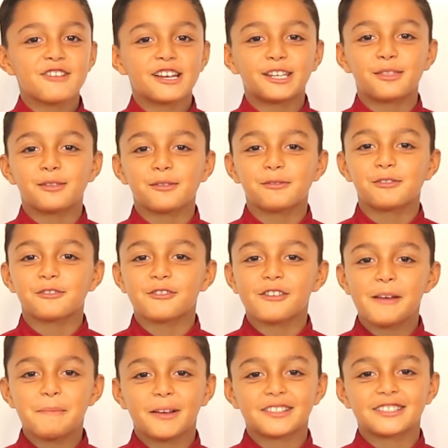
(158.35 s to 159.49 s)
red
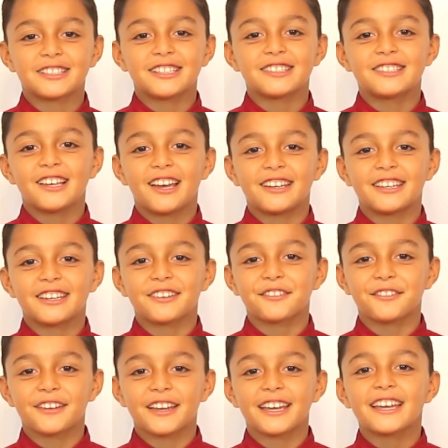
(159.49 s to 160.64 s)
subscribe button and turn it
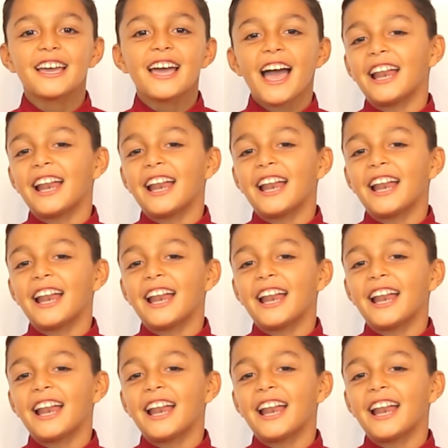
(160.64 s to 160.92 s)
grey.